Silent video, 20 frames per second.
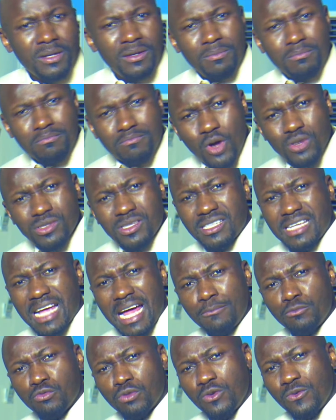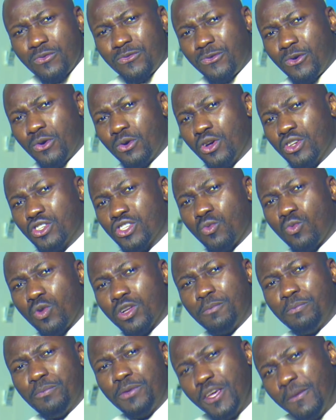Most times when you focus on
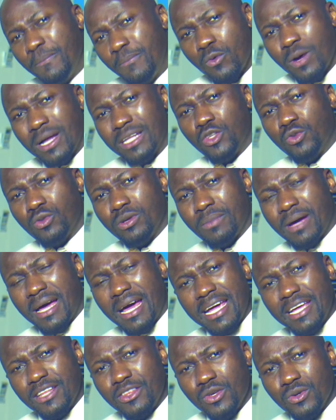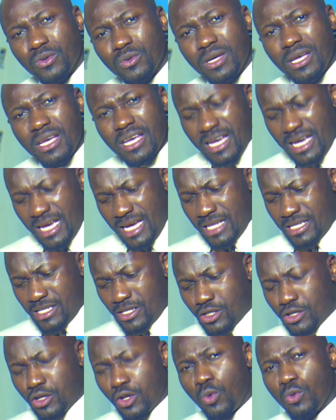what people are doing behind you, it
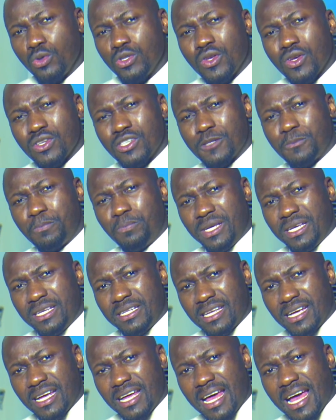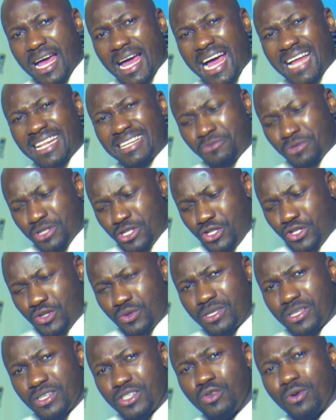slows your speed and
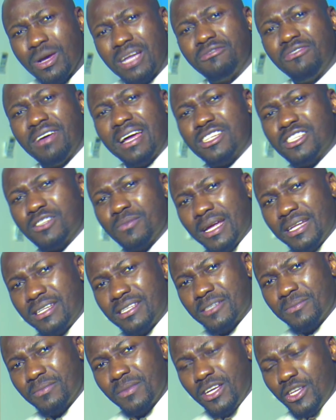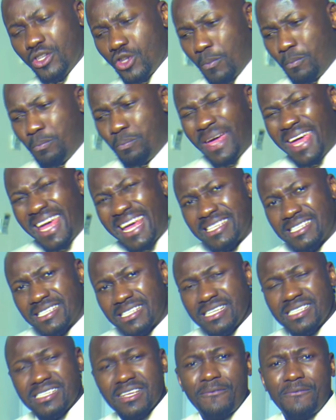reduces your advancement. Your pace
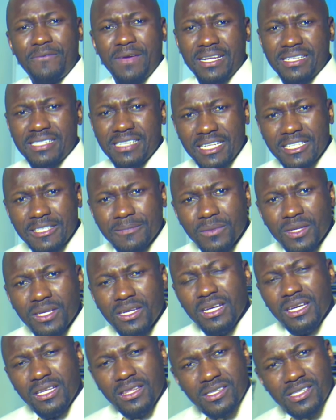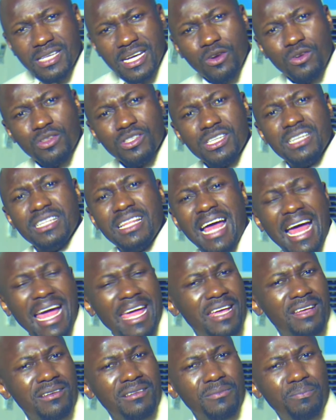is affected. The second thing
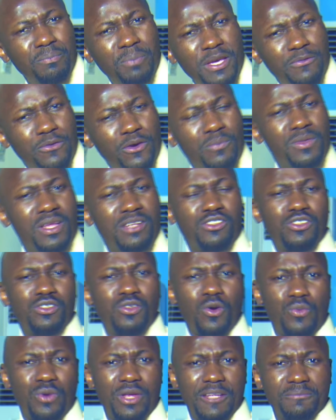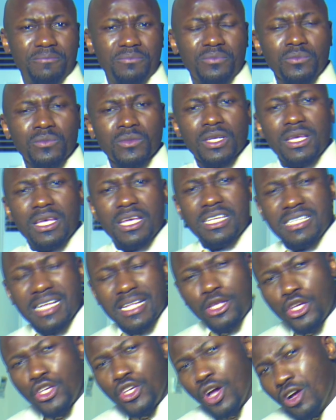I pick from that story is that
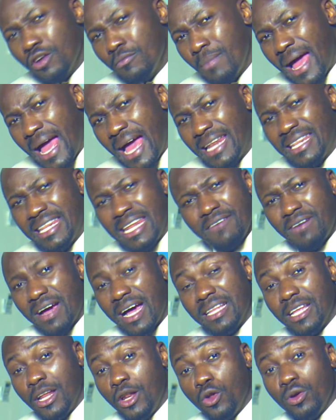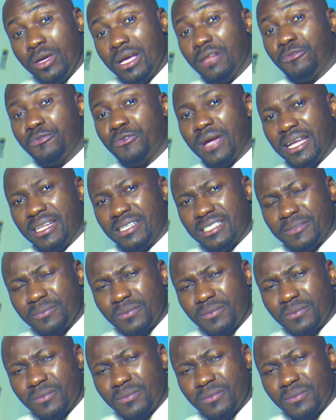the young man never had a loyal friend.